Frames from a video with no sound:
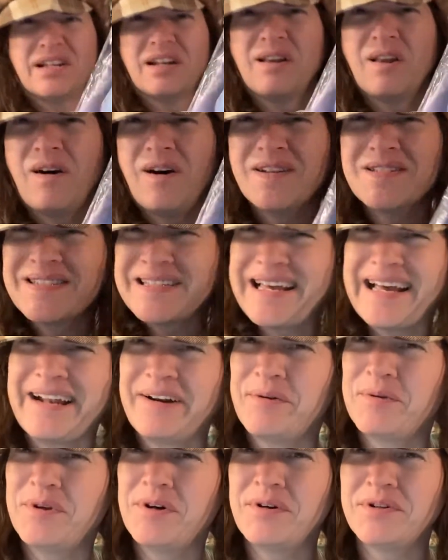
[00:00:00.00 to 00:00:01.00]
loss? I
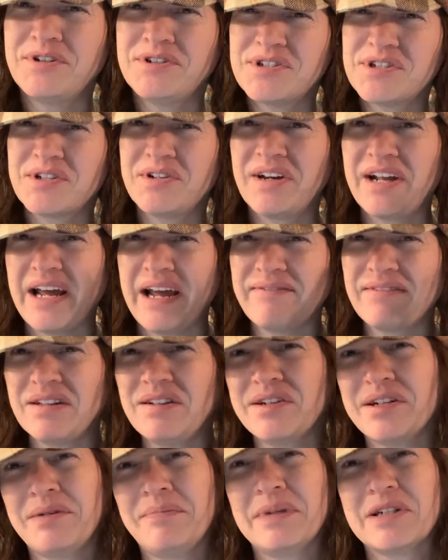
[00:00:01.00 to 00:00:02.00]
don't know. You're just going to have to
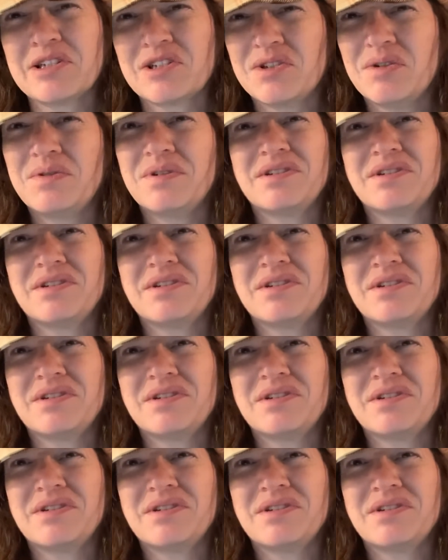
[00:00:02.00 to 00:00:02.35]
look into my store